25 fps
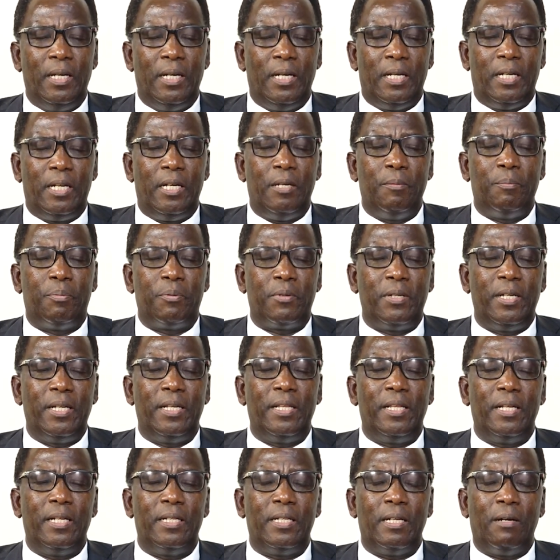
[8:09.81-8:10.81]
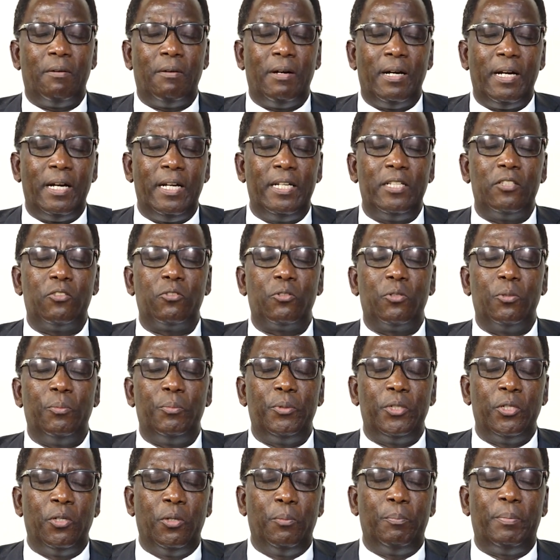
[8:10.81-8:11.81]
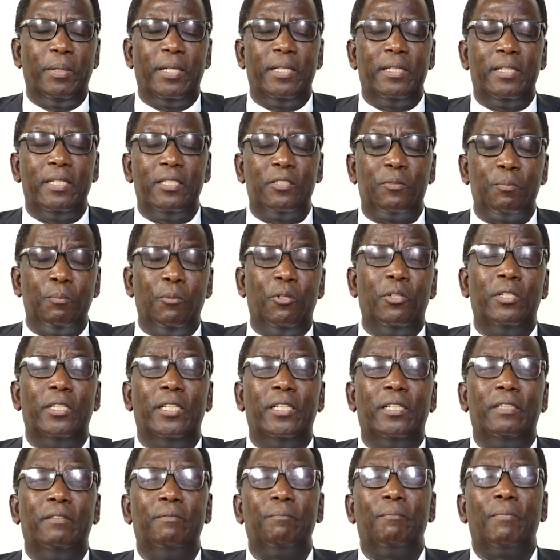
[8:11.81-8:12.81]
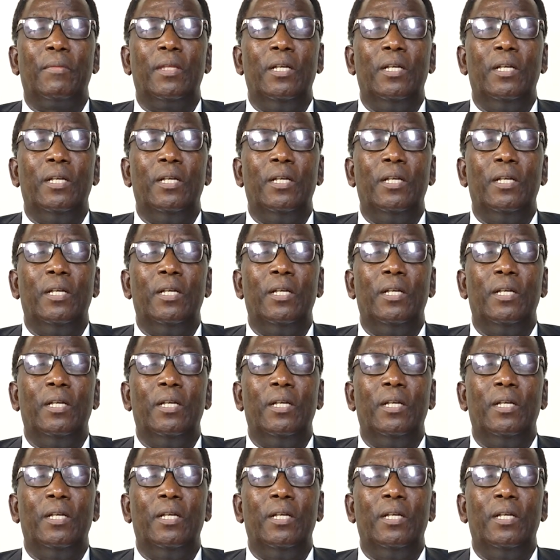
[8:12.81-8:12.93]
And I pray that our eyes will be open this morning